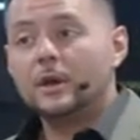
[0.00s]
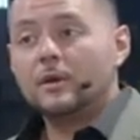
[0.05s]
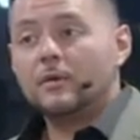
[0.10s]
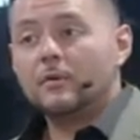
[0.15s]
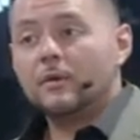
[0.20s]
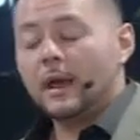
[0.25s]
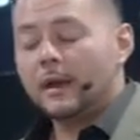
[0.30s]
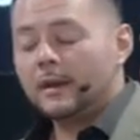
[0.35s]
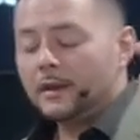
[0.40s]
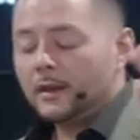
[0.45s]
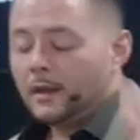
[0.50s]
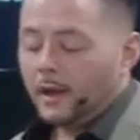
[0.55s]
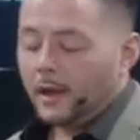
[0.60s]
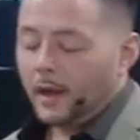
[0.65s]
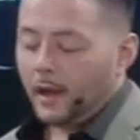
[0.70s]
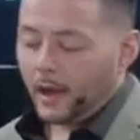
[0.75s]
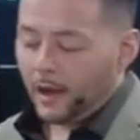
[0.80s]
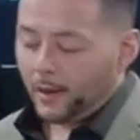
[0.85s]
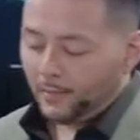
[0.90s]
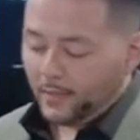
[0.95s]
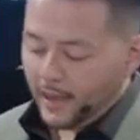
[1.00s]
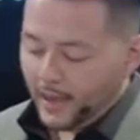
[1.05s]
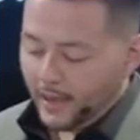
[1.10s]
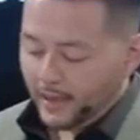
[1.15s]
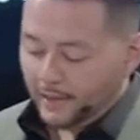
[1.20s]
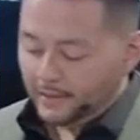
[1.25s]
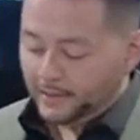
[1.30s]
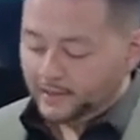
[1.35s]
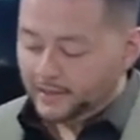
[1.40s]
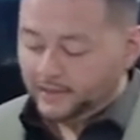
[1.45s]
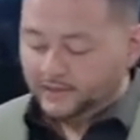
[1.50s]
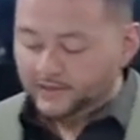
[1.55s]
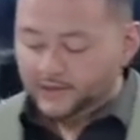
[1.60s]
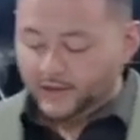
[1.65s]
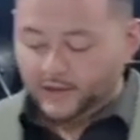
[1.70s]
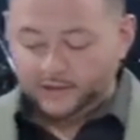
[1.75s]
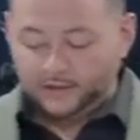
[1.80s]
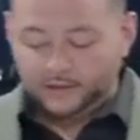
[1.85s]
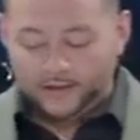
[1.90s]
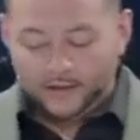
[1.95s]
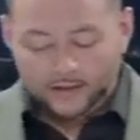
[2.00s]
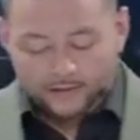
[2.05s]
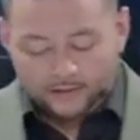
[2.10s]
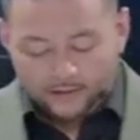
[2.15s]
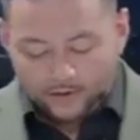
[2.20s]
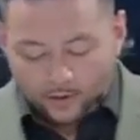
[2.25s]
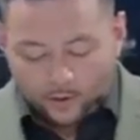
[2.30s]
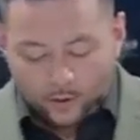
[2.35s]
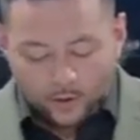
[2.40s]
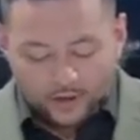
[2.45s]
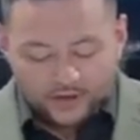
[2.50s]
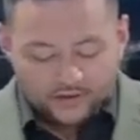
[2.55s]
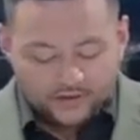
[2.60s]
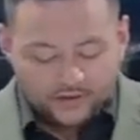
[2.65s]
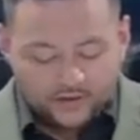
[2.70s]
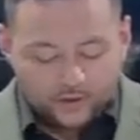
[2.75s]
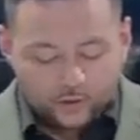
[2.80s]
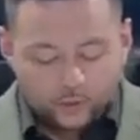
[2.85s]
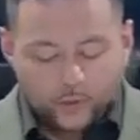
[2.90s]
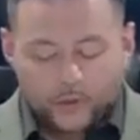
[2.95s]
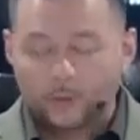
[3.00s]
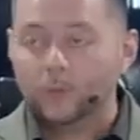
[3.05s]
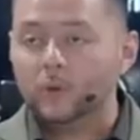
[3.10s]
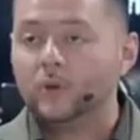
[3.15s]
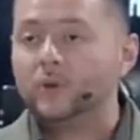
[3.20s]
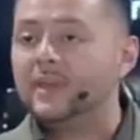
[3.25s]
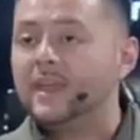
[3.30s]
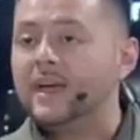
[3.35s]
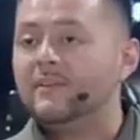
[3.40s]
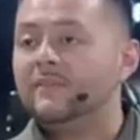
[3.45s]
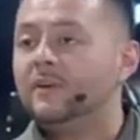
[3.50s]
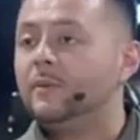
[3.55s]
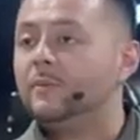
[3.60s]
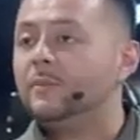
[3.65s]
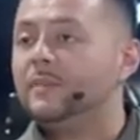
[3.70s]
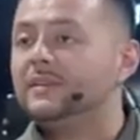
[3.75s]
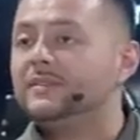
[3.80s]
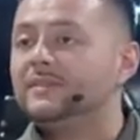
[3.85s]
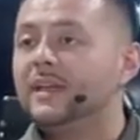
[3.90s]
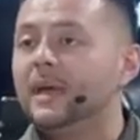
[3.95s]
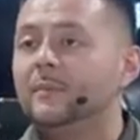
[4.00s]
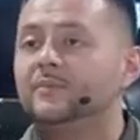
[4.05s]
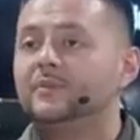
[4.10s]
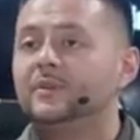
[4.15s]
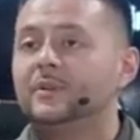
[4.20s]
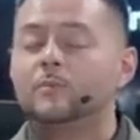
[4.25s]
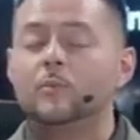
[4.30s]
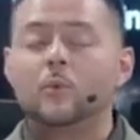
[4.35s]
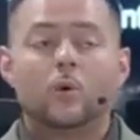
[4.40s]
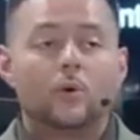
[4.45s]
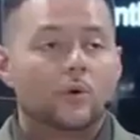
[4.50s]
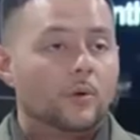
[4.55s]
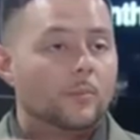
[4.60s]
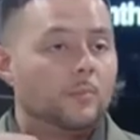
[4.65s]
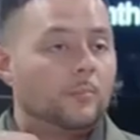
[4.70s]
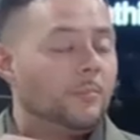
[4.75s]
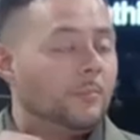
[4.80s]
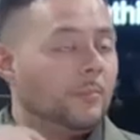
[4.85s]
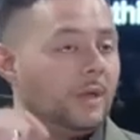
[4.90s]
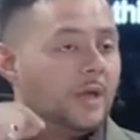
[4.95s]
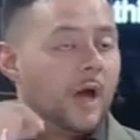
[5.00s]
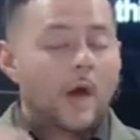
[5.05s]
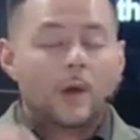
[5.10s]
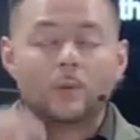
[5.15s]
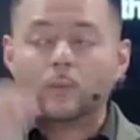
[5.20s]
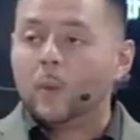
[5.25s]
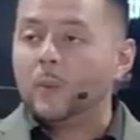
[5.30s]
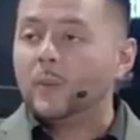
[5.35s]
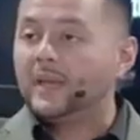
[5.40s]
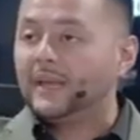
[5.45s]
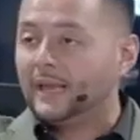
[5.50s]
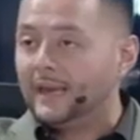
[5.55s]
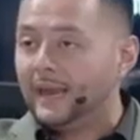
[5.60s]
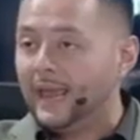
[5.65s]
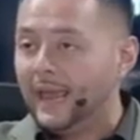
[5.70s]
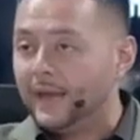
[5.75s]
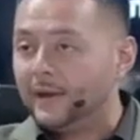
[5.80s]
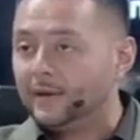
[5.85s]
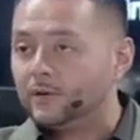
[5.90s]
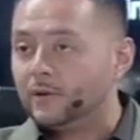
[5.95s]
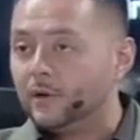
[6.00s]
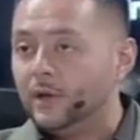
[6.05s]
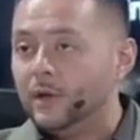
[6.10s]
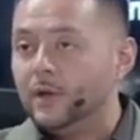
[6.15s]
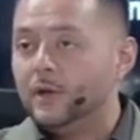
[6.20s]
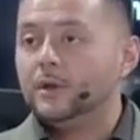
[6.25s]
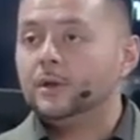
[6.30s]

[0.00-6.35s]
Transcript: Right? And according to this, we will never be tempted more beyond what we can handle.